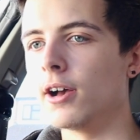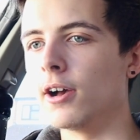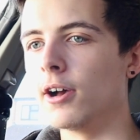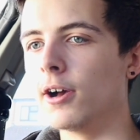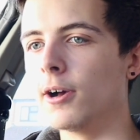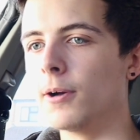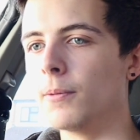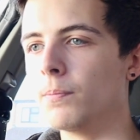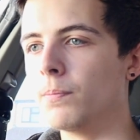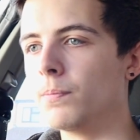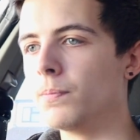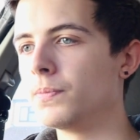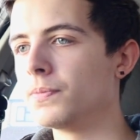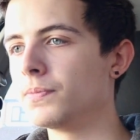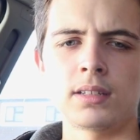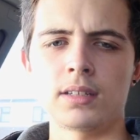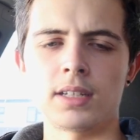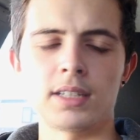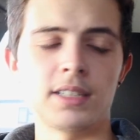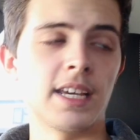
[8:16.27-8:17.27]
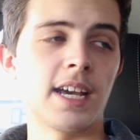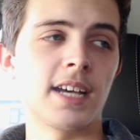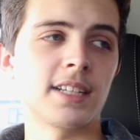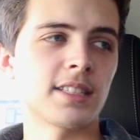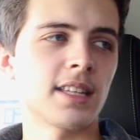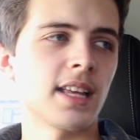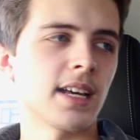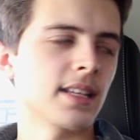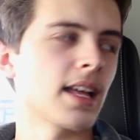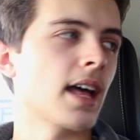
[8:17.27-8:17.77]
and yeah,
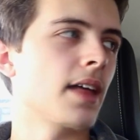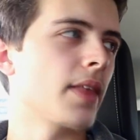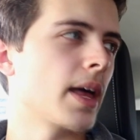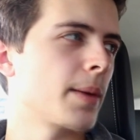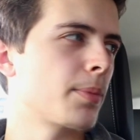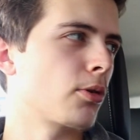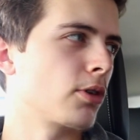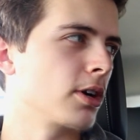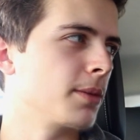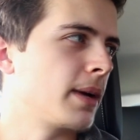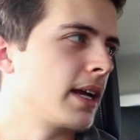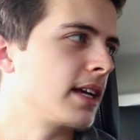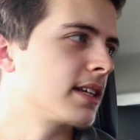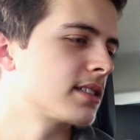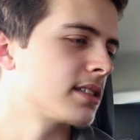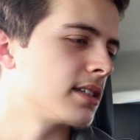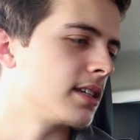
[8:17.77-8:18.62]
so that probably makes